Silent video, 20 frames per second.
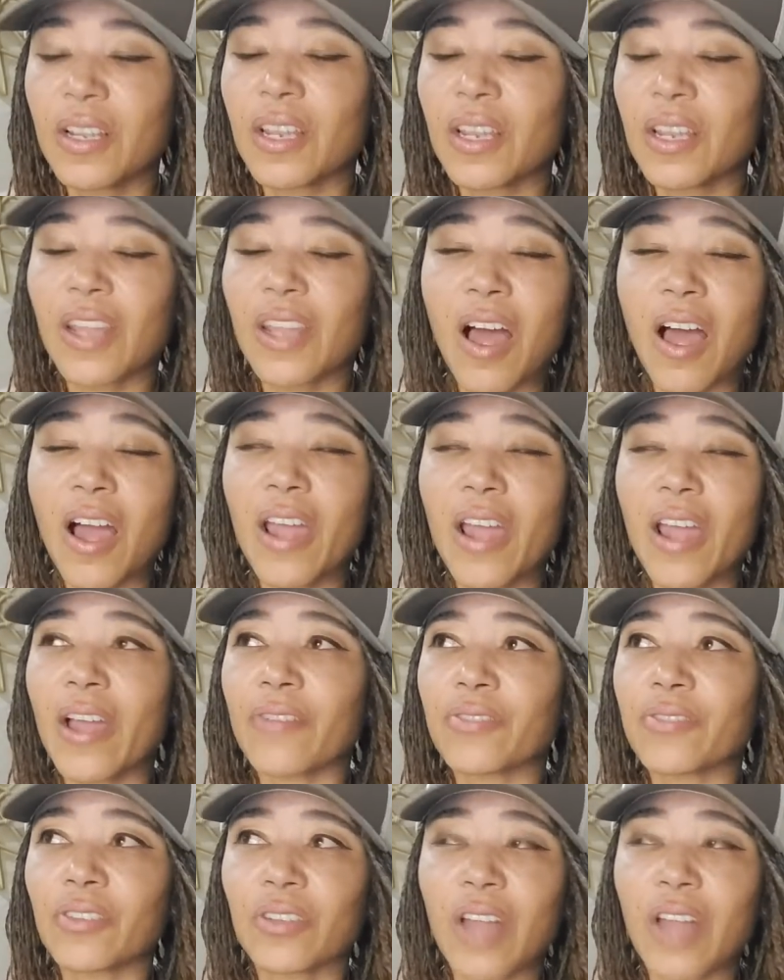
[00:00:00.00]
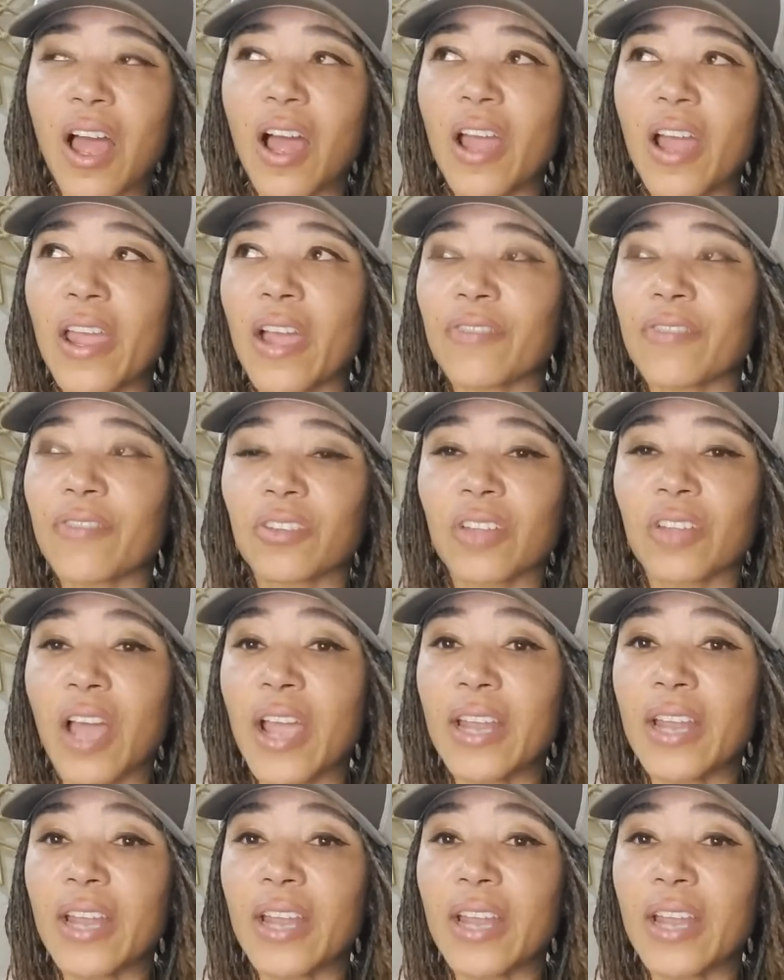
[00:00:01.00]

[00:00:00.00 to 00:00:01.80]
Lie after lie after lie,